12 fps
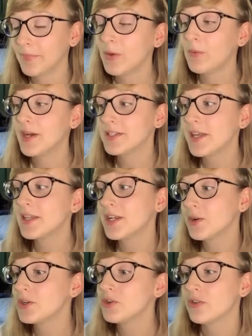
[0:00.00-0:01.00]
I say
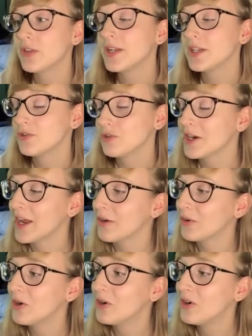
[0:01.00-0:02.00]
they didn't drink
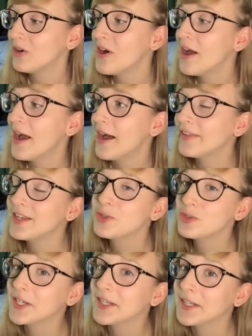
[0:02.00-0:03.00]
alcohol. They didn't
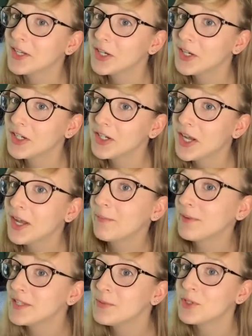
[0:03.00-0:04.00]
drink liquor,
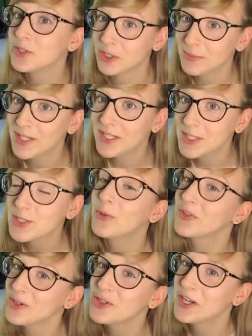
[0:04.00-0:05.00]
but they were German, so
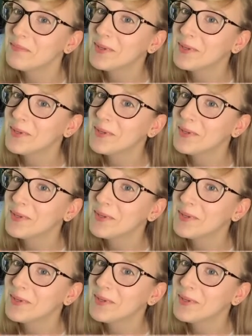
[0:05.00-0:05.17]
they drank